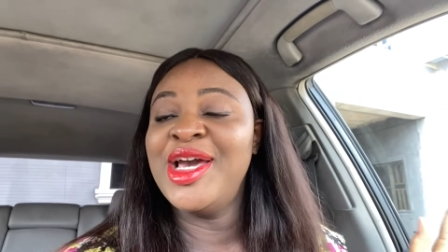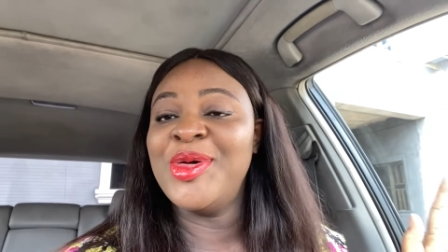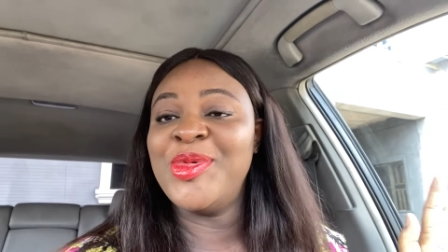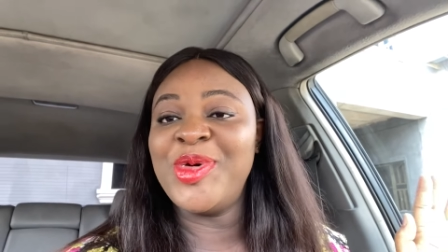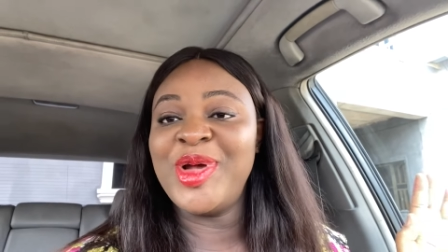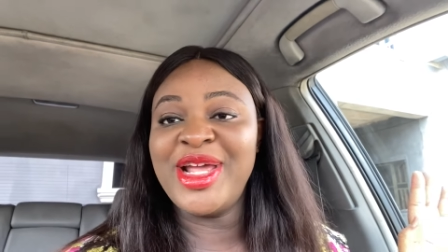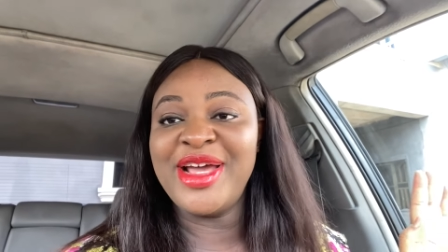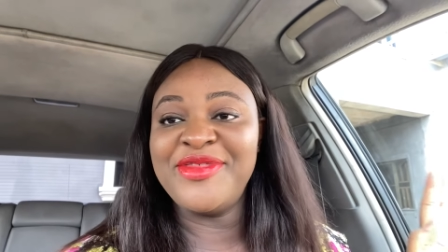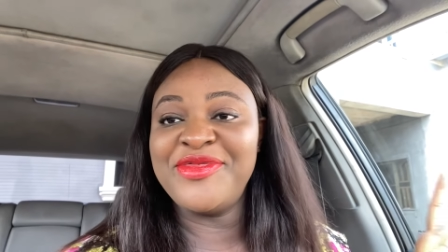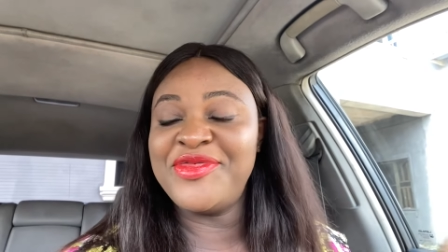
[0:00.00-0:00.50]

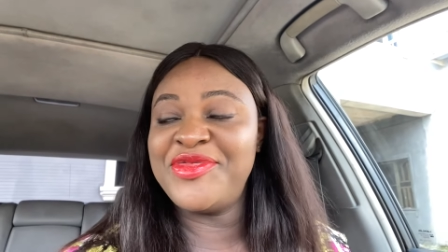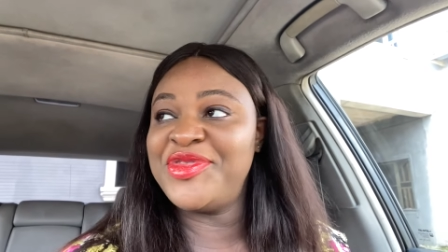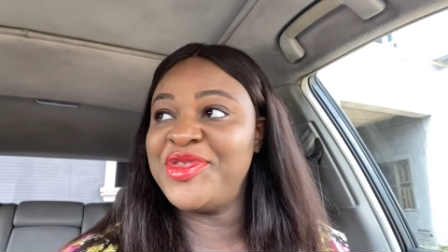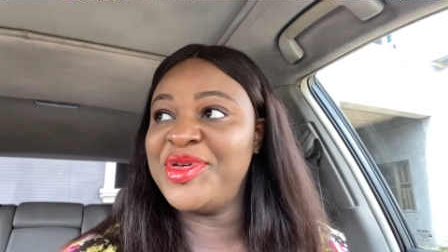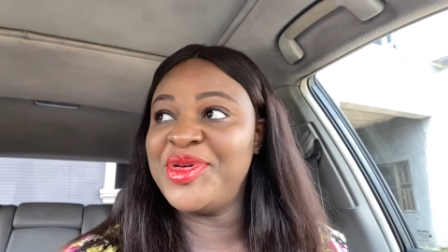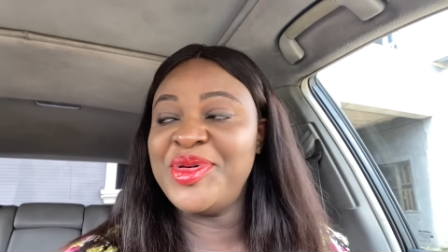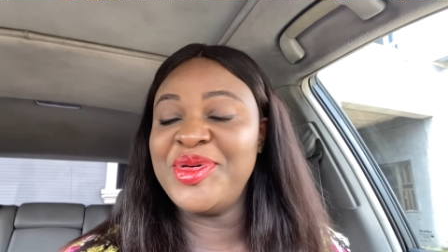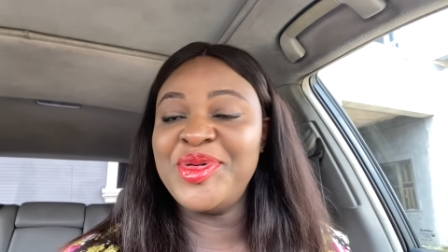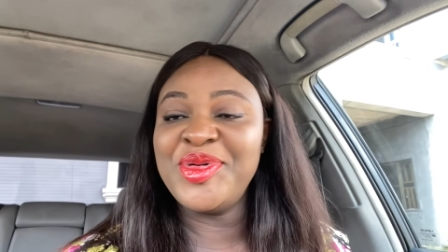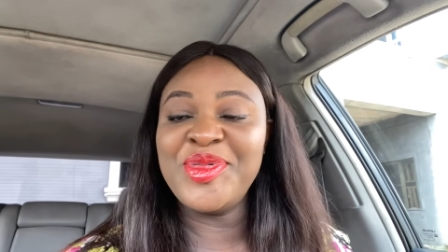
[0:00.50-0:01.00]
what have
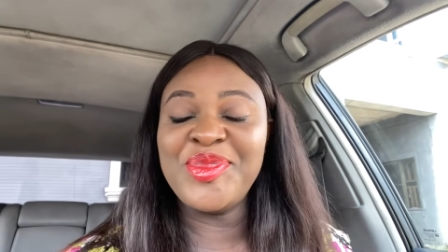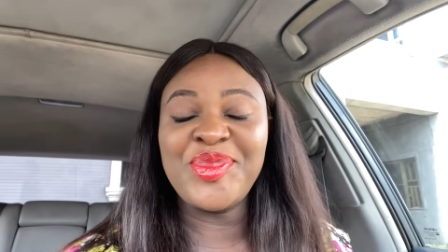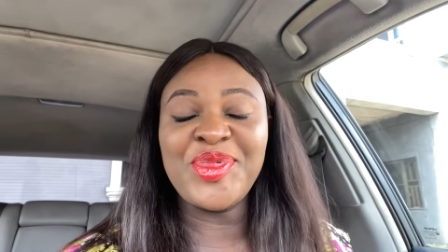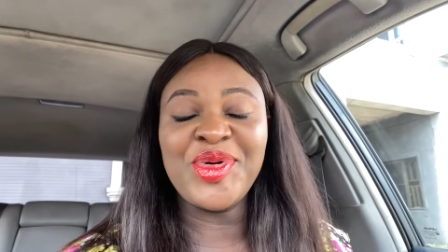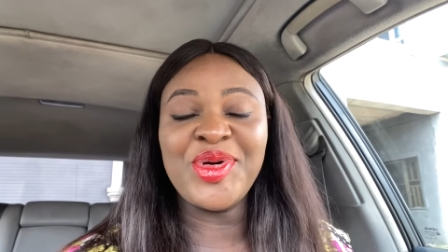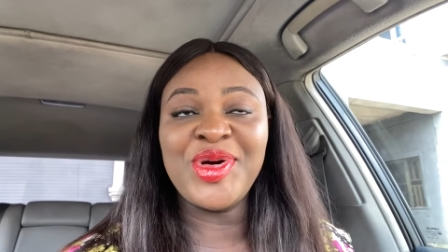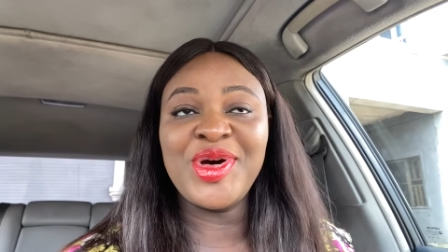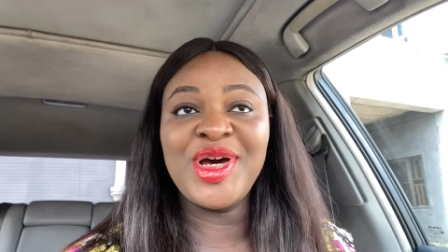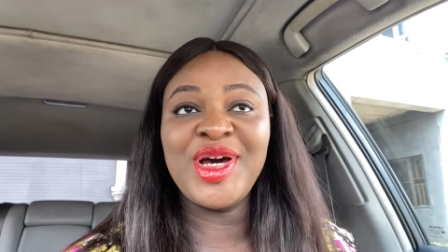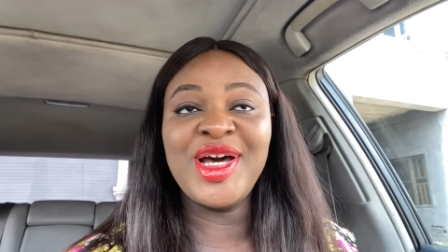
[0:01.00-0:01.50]
you
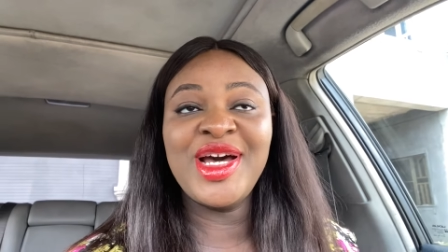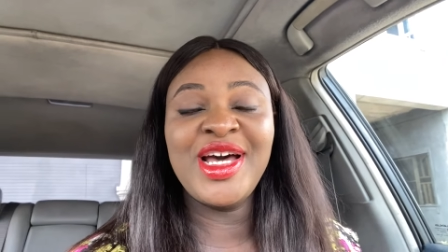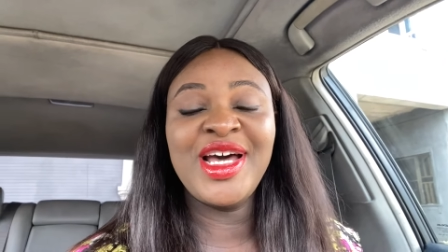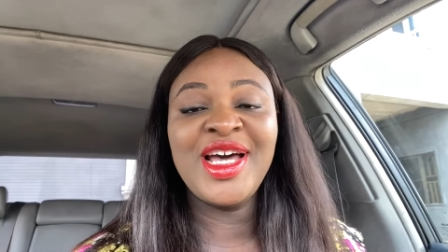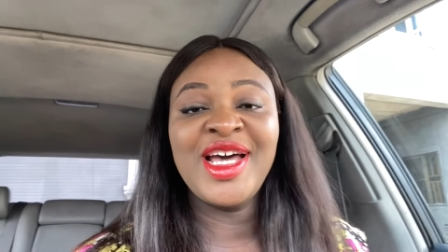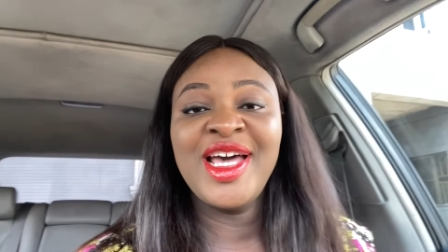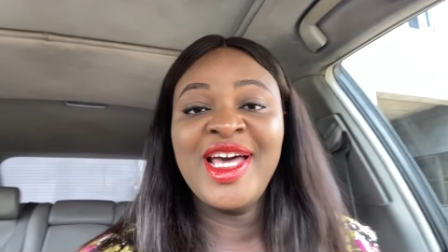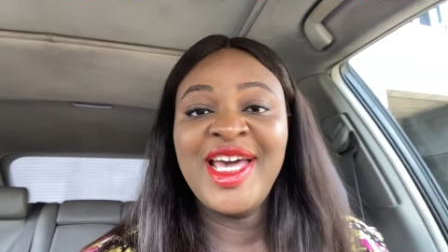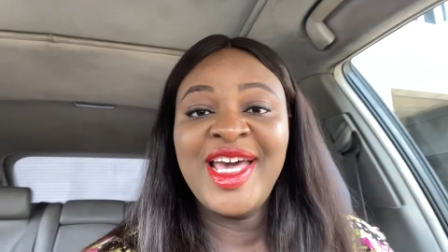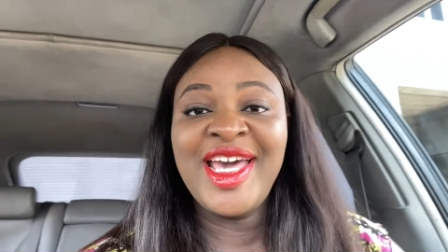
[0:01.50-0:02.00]
but
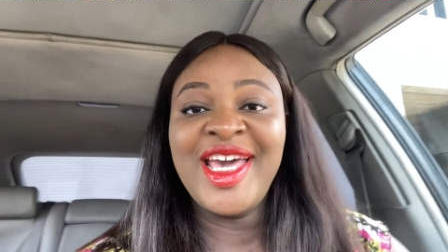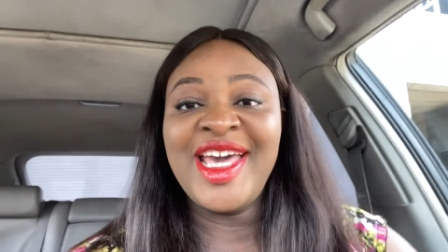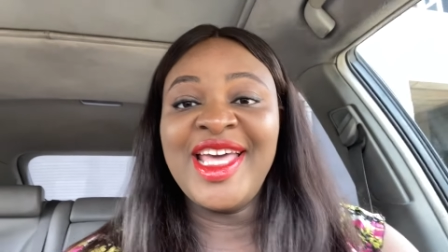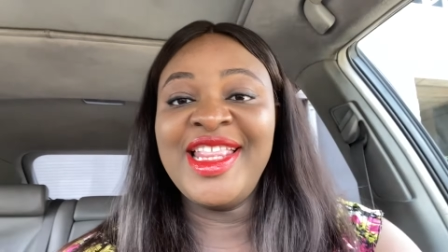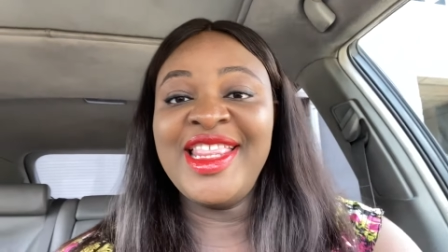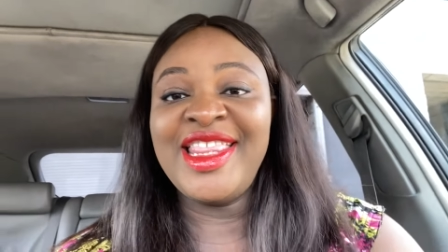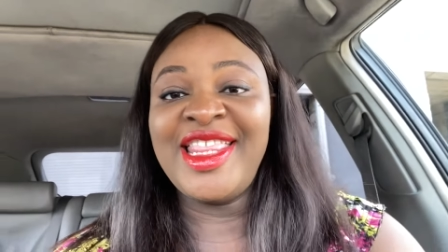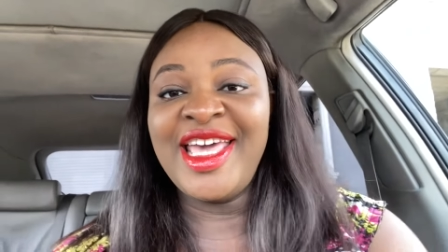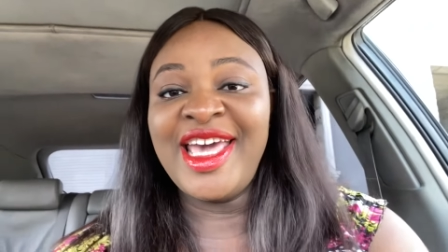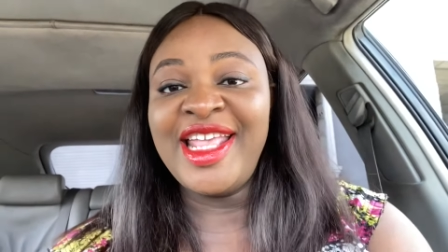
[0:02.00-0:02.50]

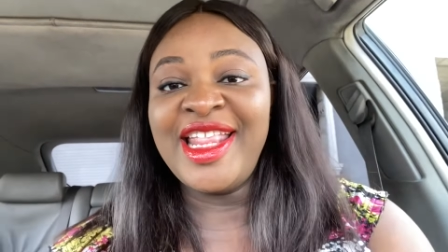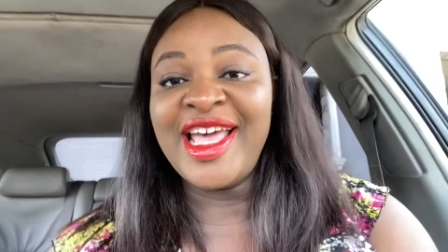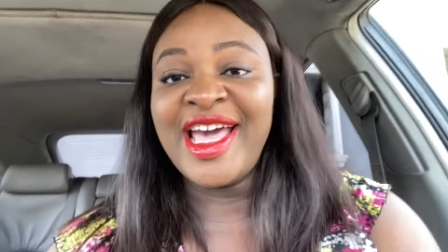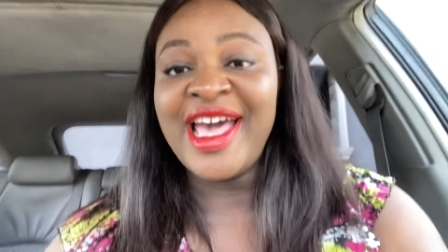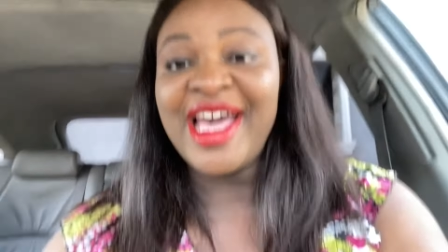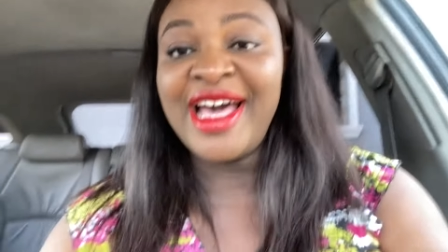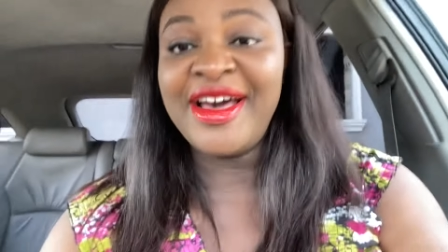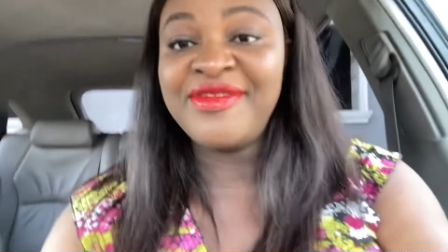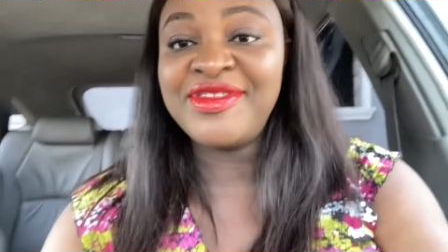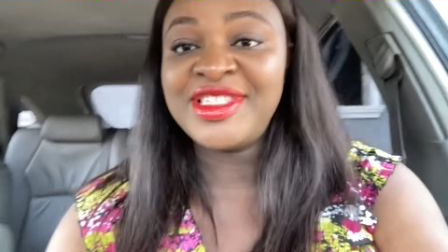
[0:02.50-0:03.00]
and then i
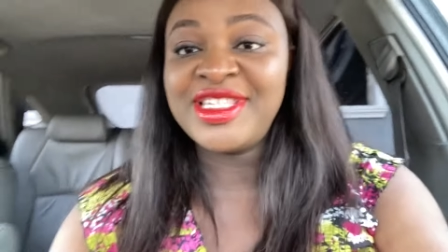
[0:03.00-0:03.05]
have